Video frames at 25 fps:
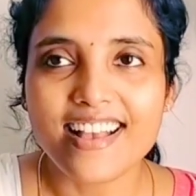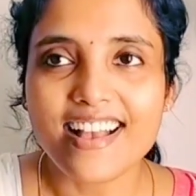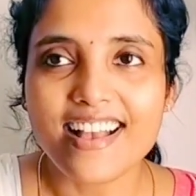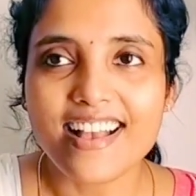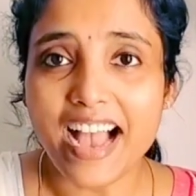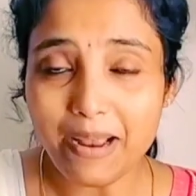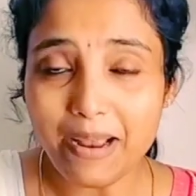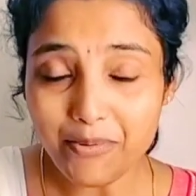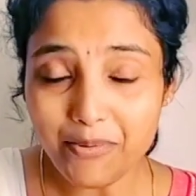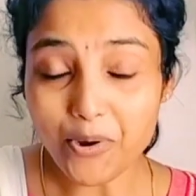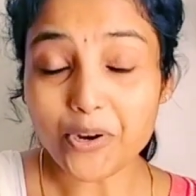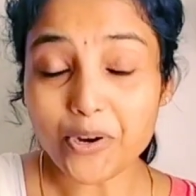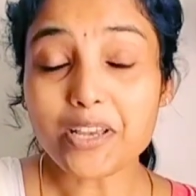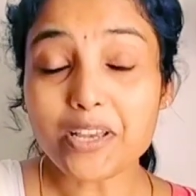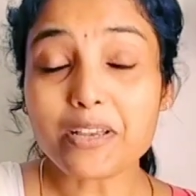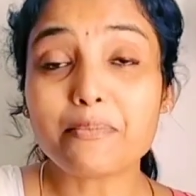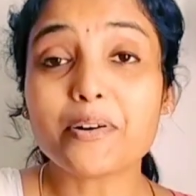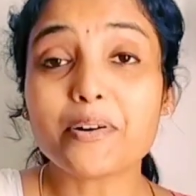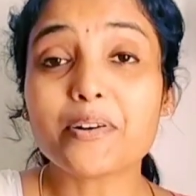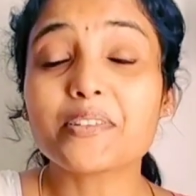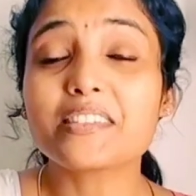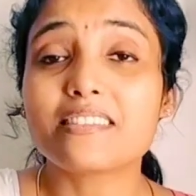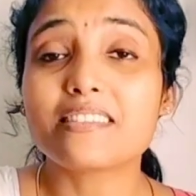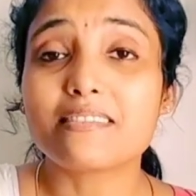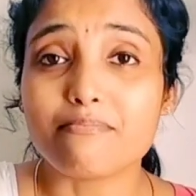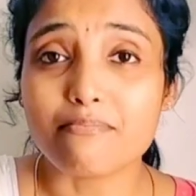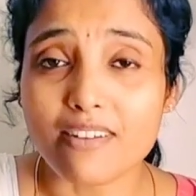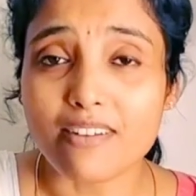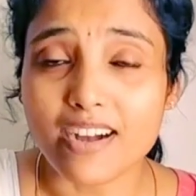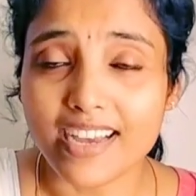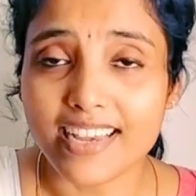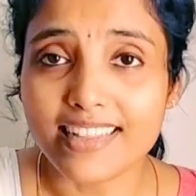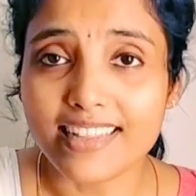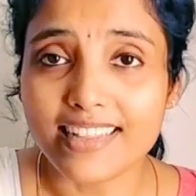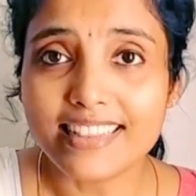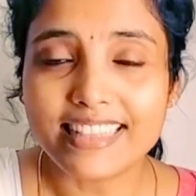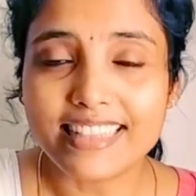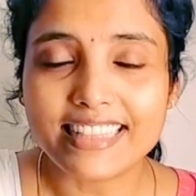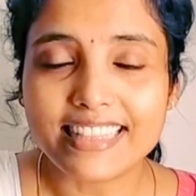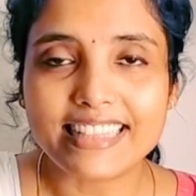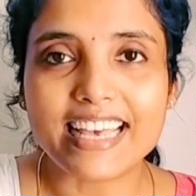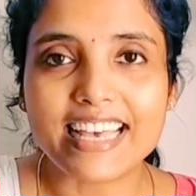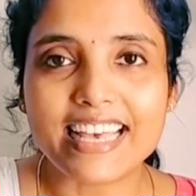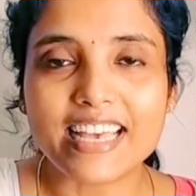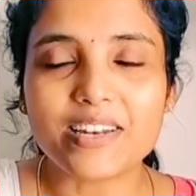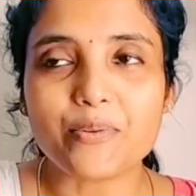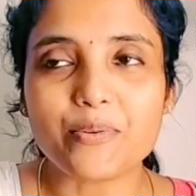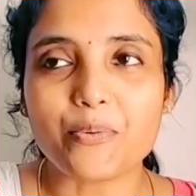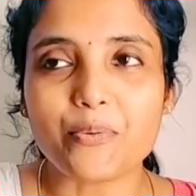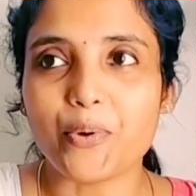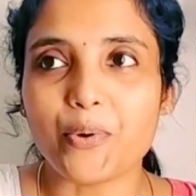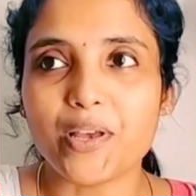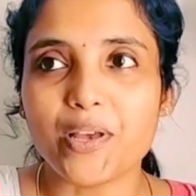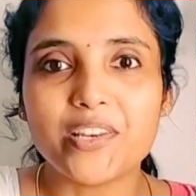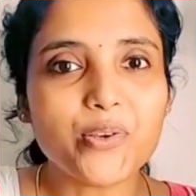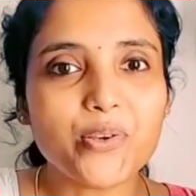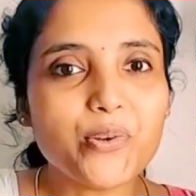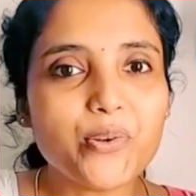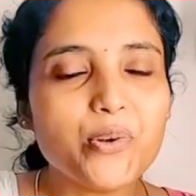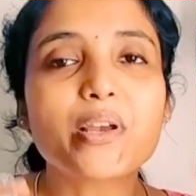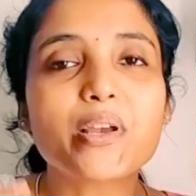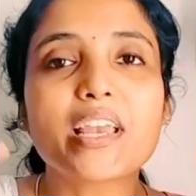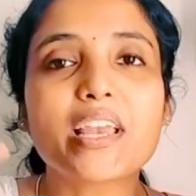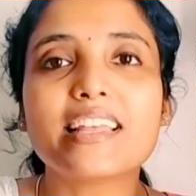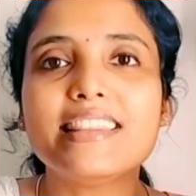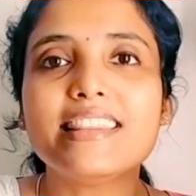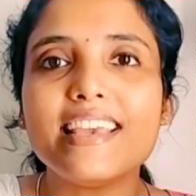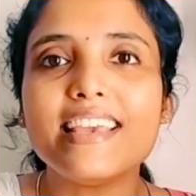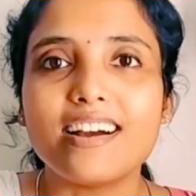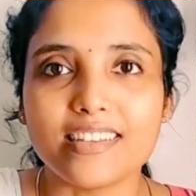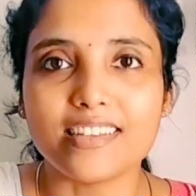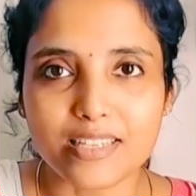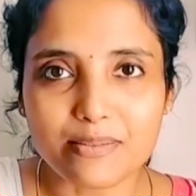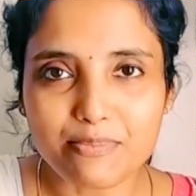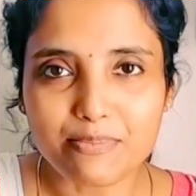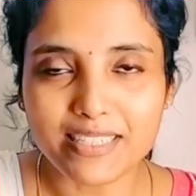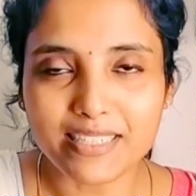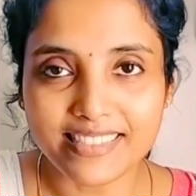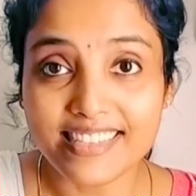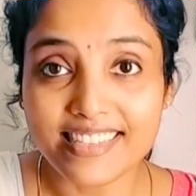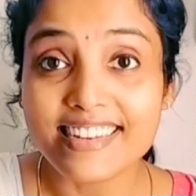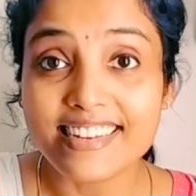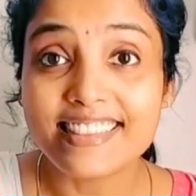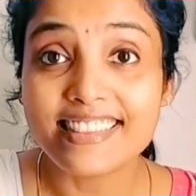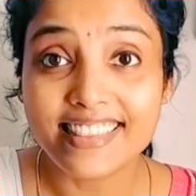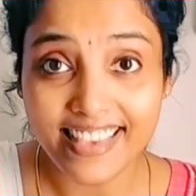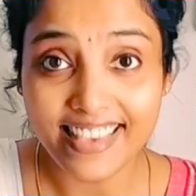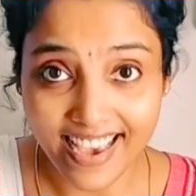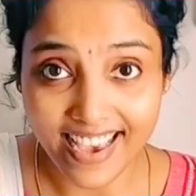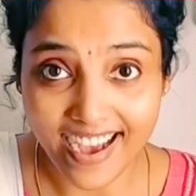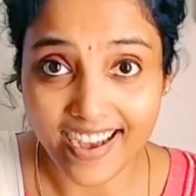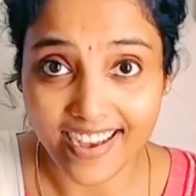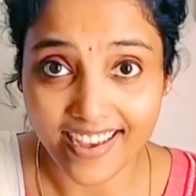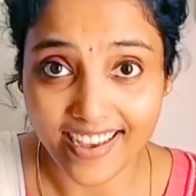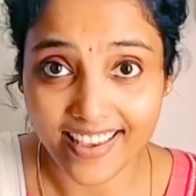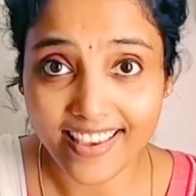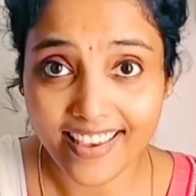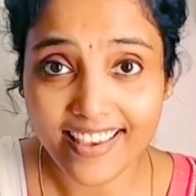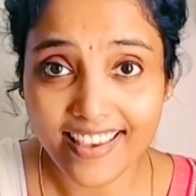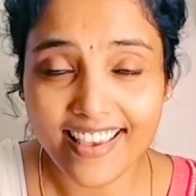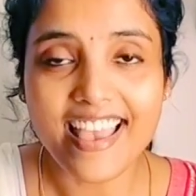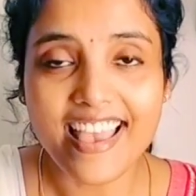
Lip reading: I'm talking about a smile that when you look at the other person in the eye